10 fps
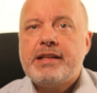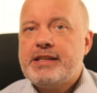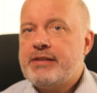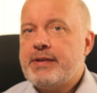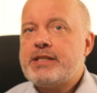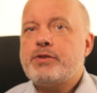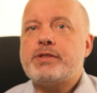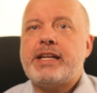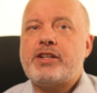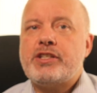the
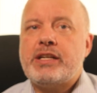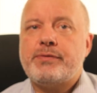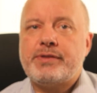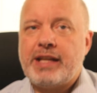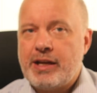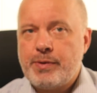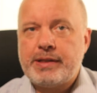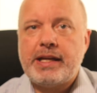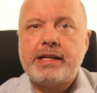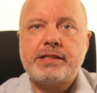investors actually have
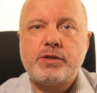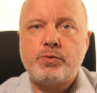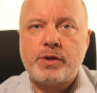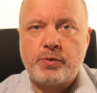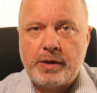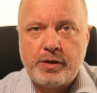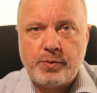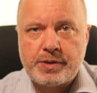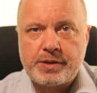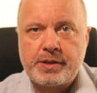direct access to the credit
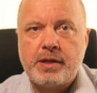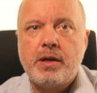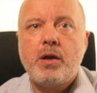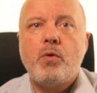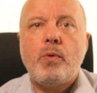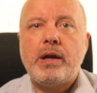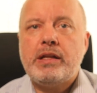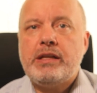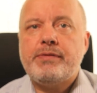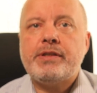risk while
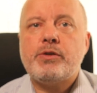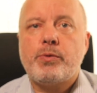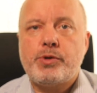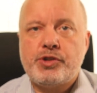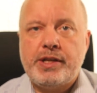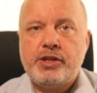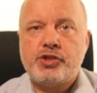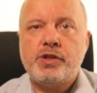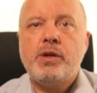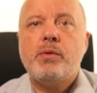leaving the
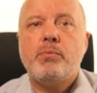origination,